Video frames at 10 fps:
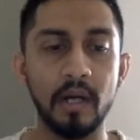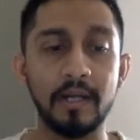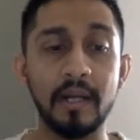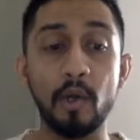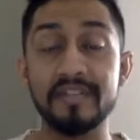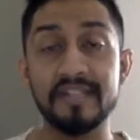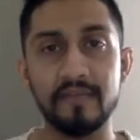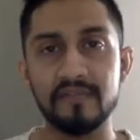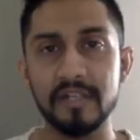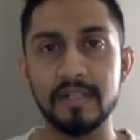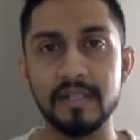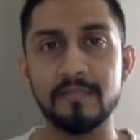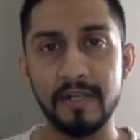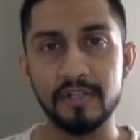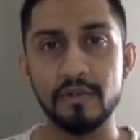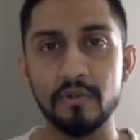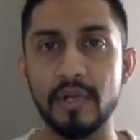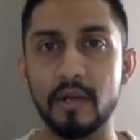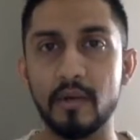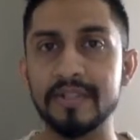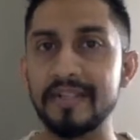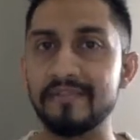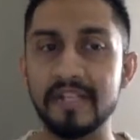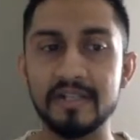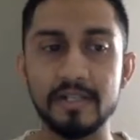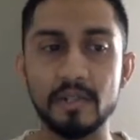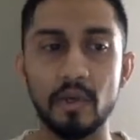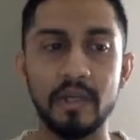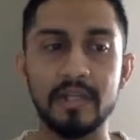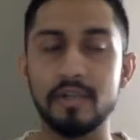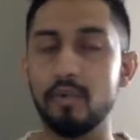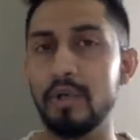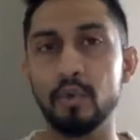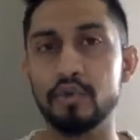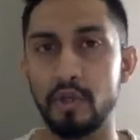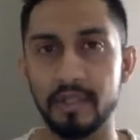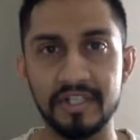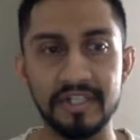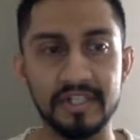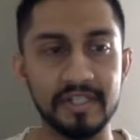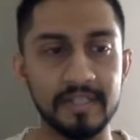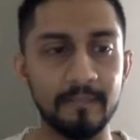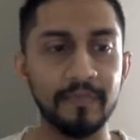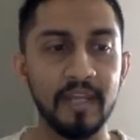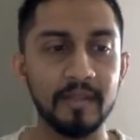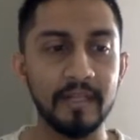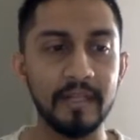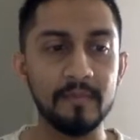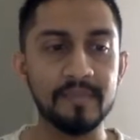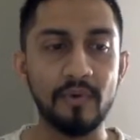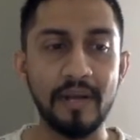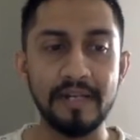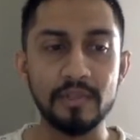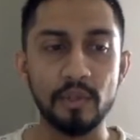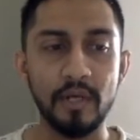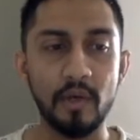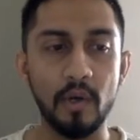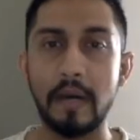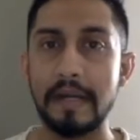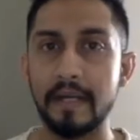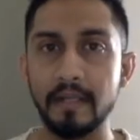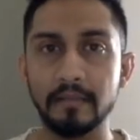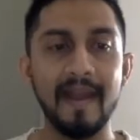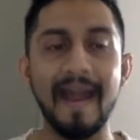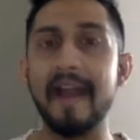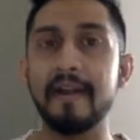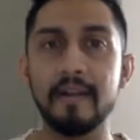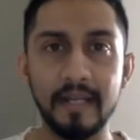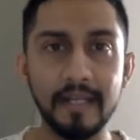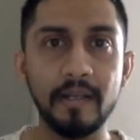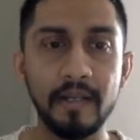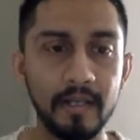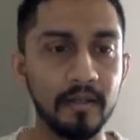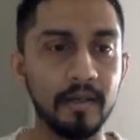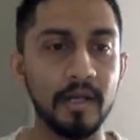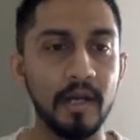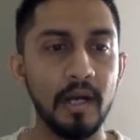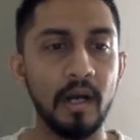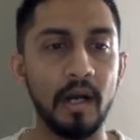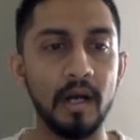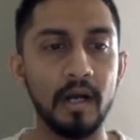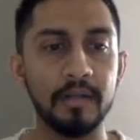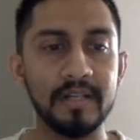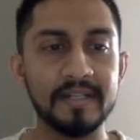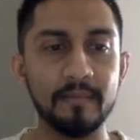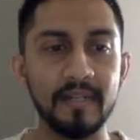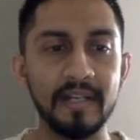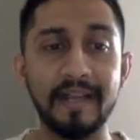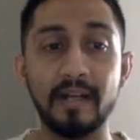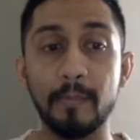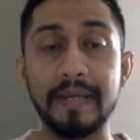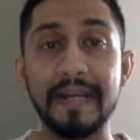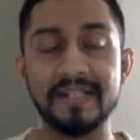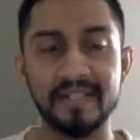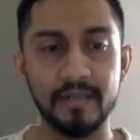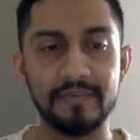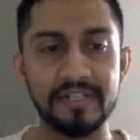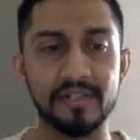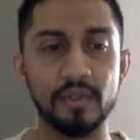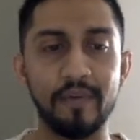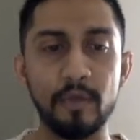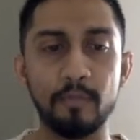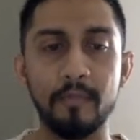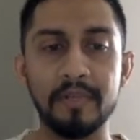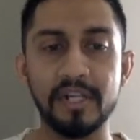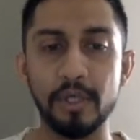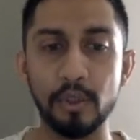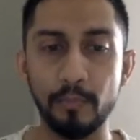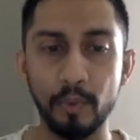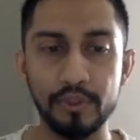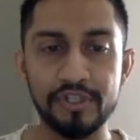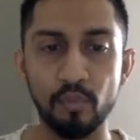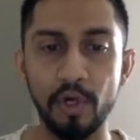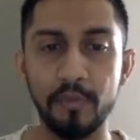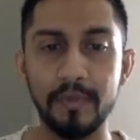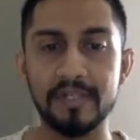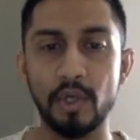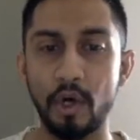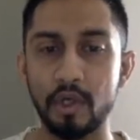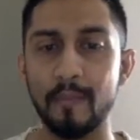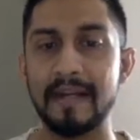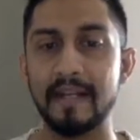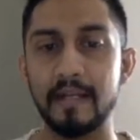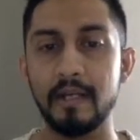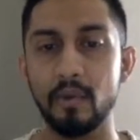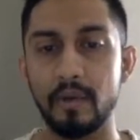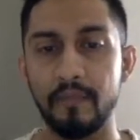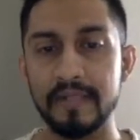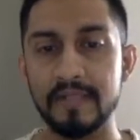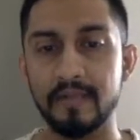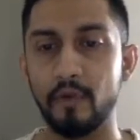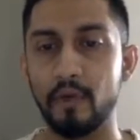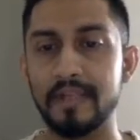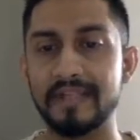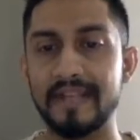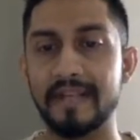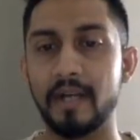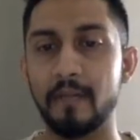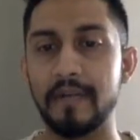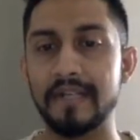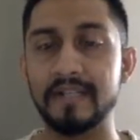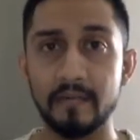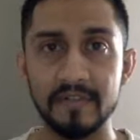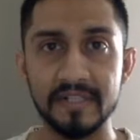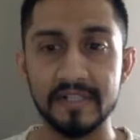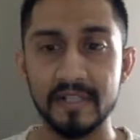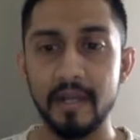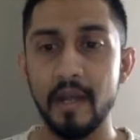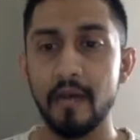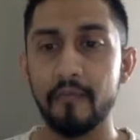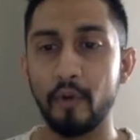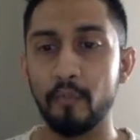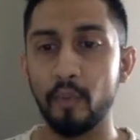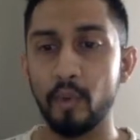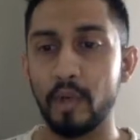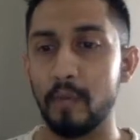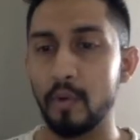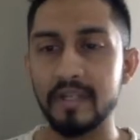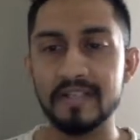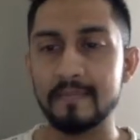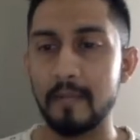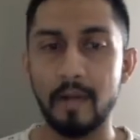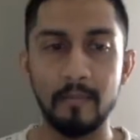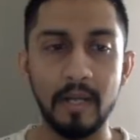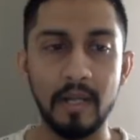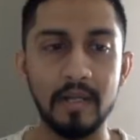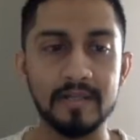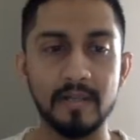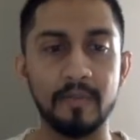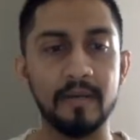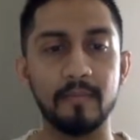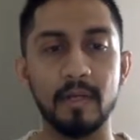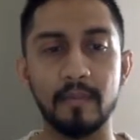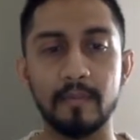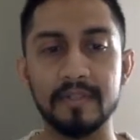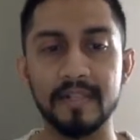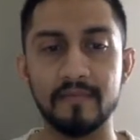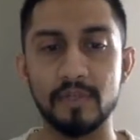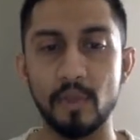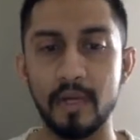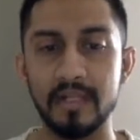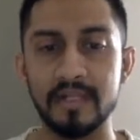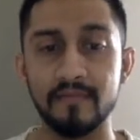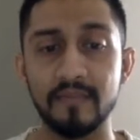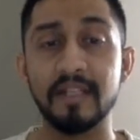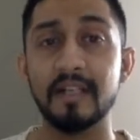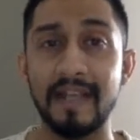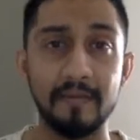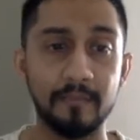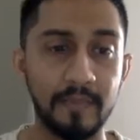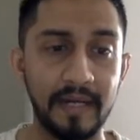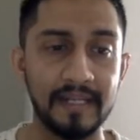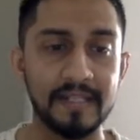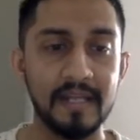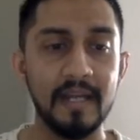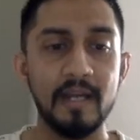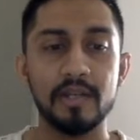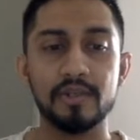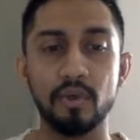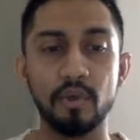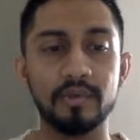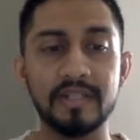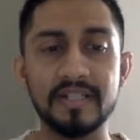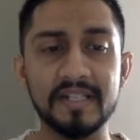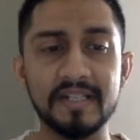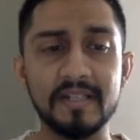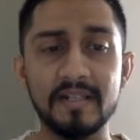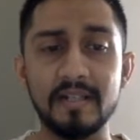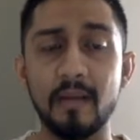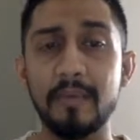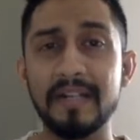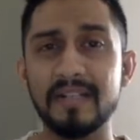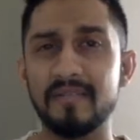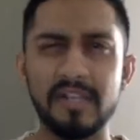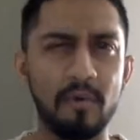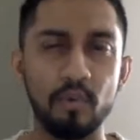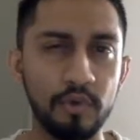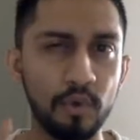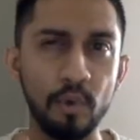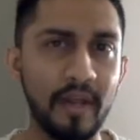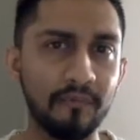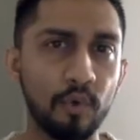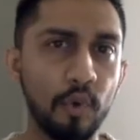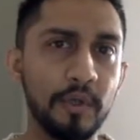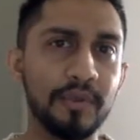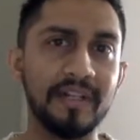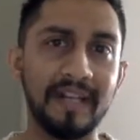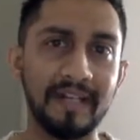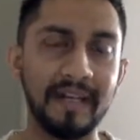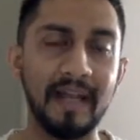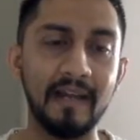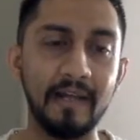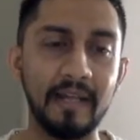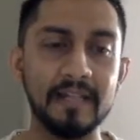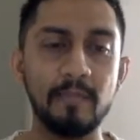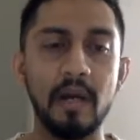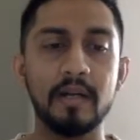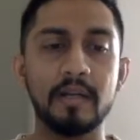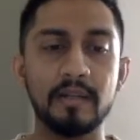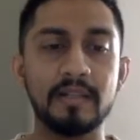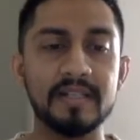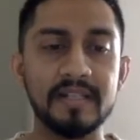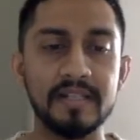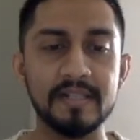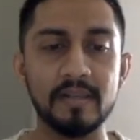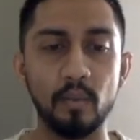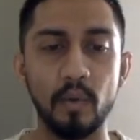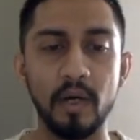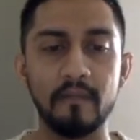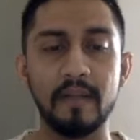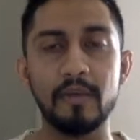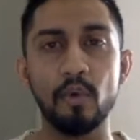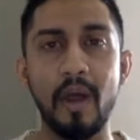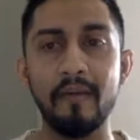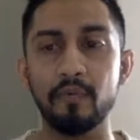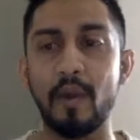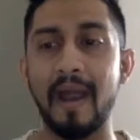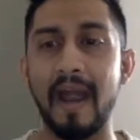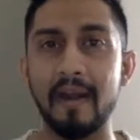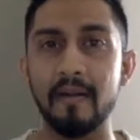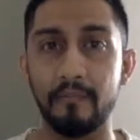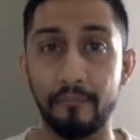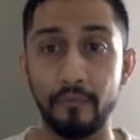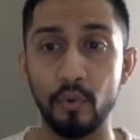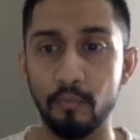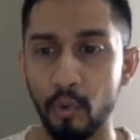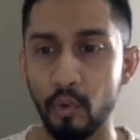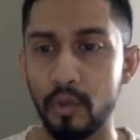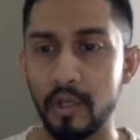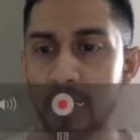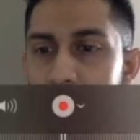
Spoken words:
Click on save changes. Make sure you click on save changes or else you will lose all the changes. Then comes writing. So click on writing, and in here there is something like update services. So when you publish a new post, WordPress automatically notifies the following site update services. For more about this, blah blah blah, separate multiple service URLs with line breaks. So this is the update service. You don't have to go into the technicalities, but this is the one where you have to add a few more.